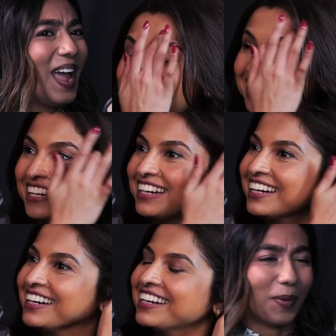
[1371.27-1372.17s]
Yeah. No, people
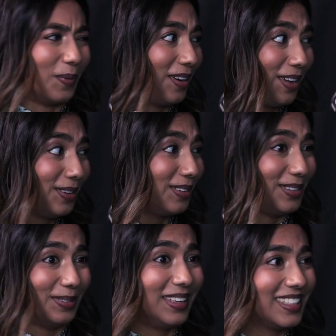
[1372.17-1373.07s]
are like, what are you
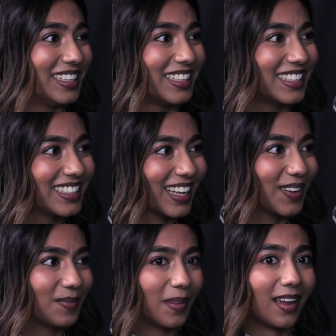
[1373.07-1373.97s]
doing to
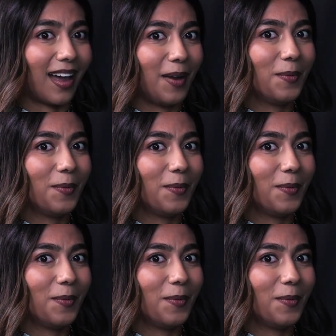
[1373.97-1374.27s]
yourself? I'm like,